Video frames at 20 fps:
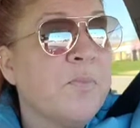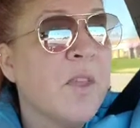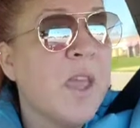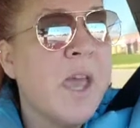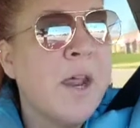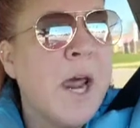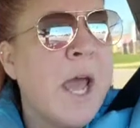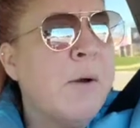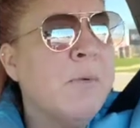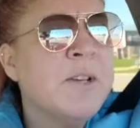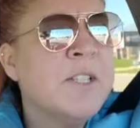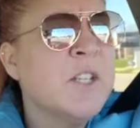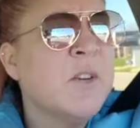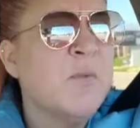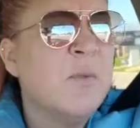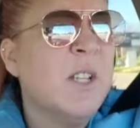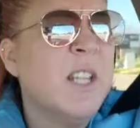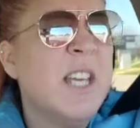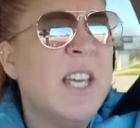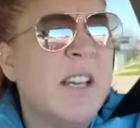And I wasn't
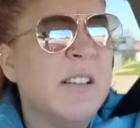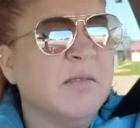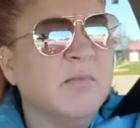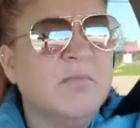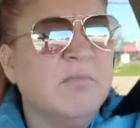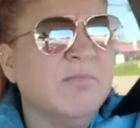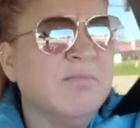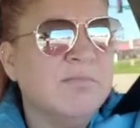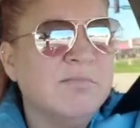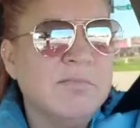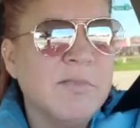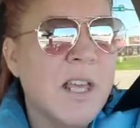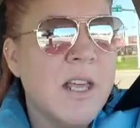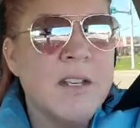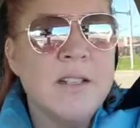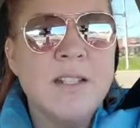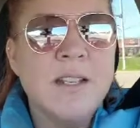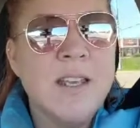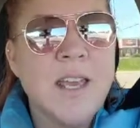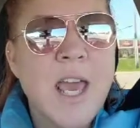really
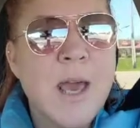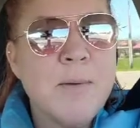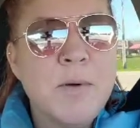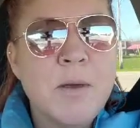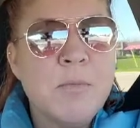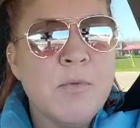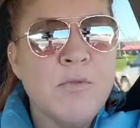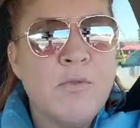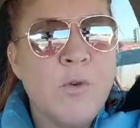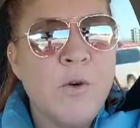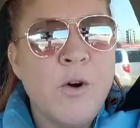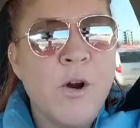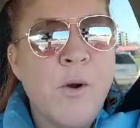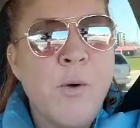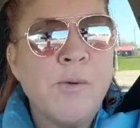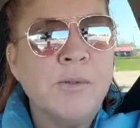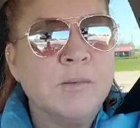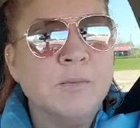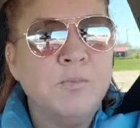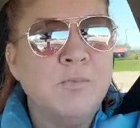into Gabi before
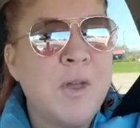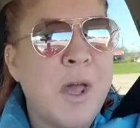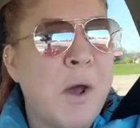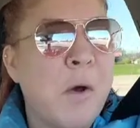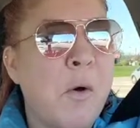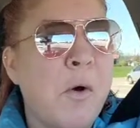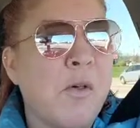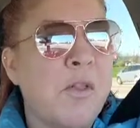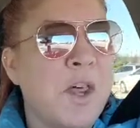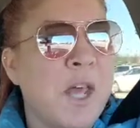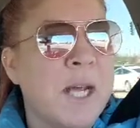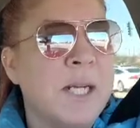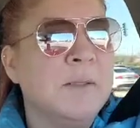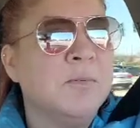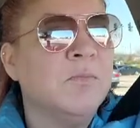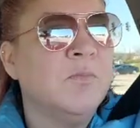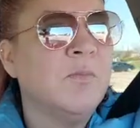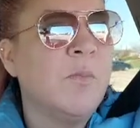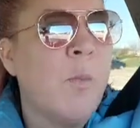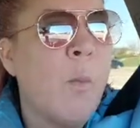that whole
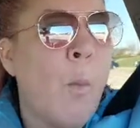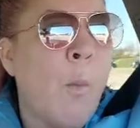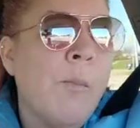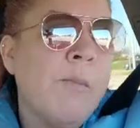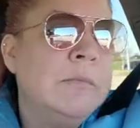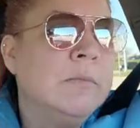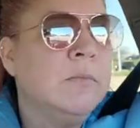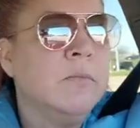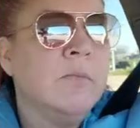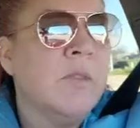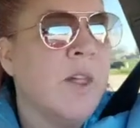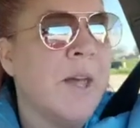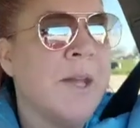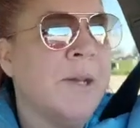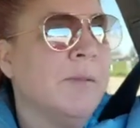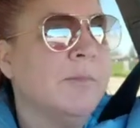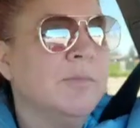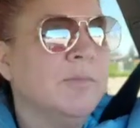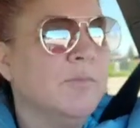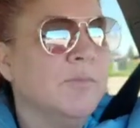thing.
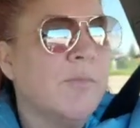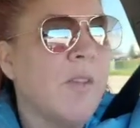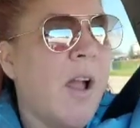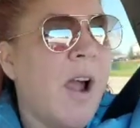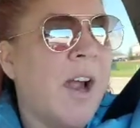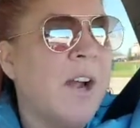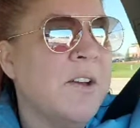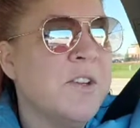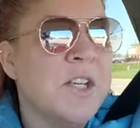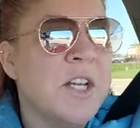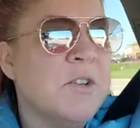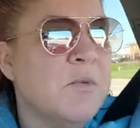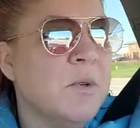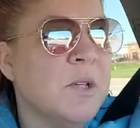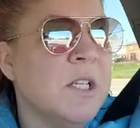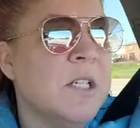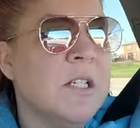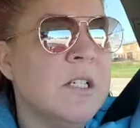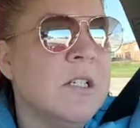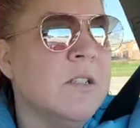Like, I guess I
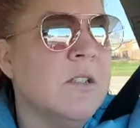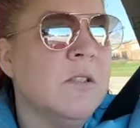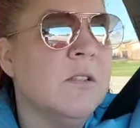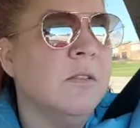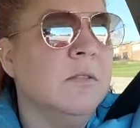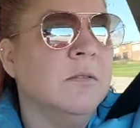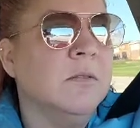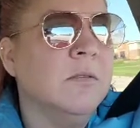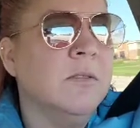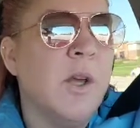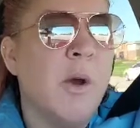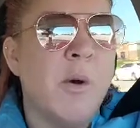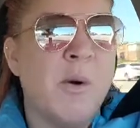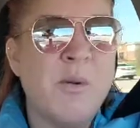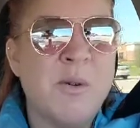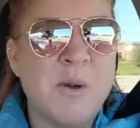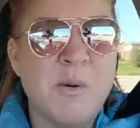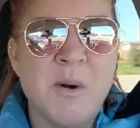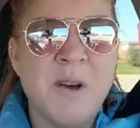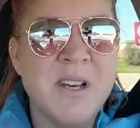really didn't know
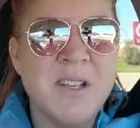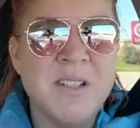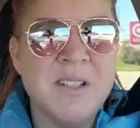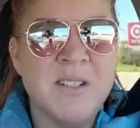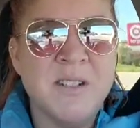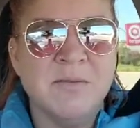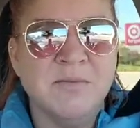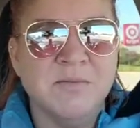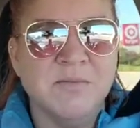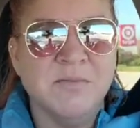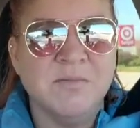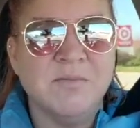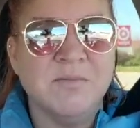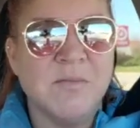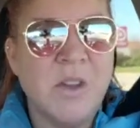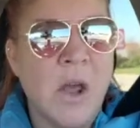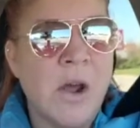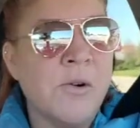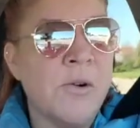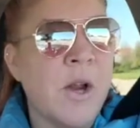who he was.
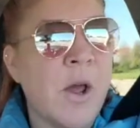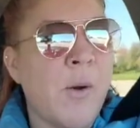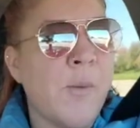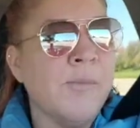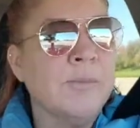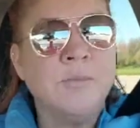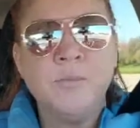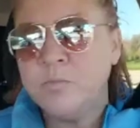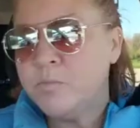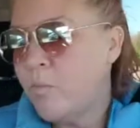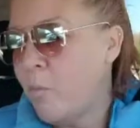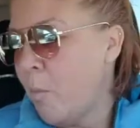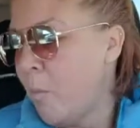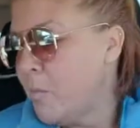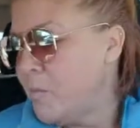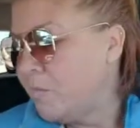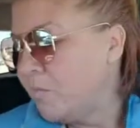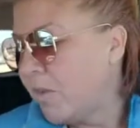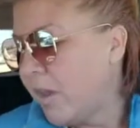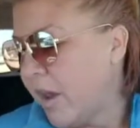I don't know.
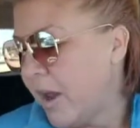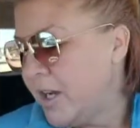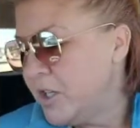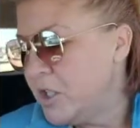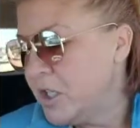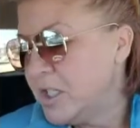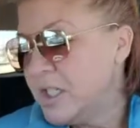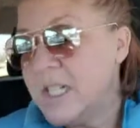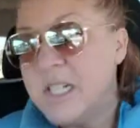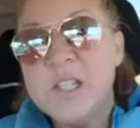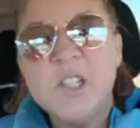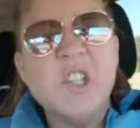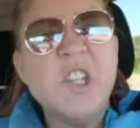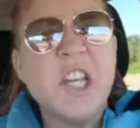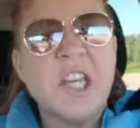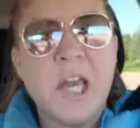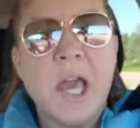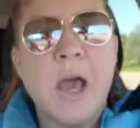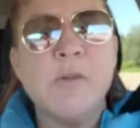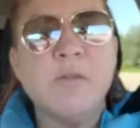He just didn't
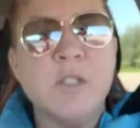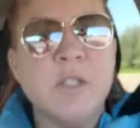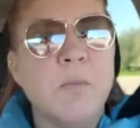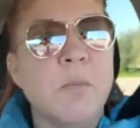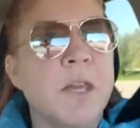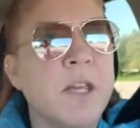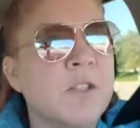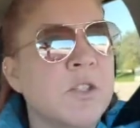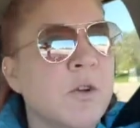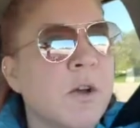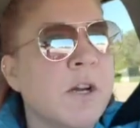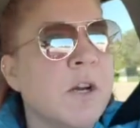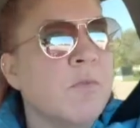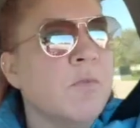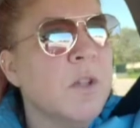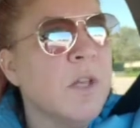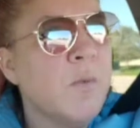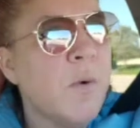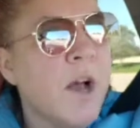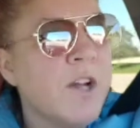stick out to me, so I didn't
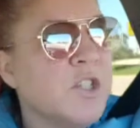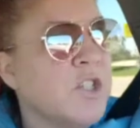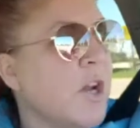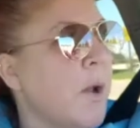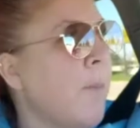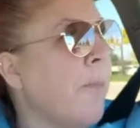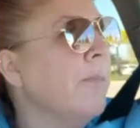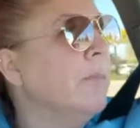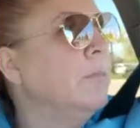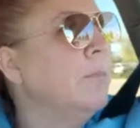really watch him.